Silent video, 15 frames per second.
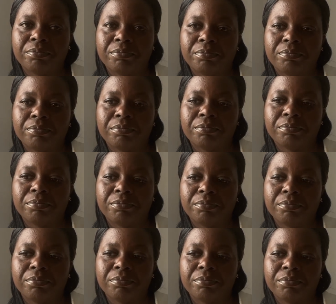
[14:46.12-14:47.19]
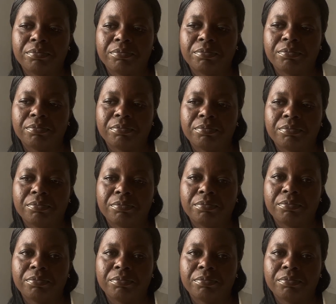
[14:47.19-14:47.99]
(silence)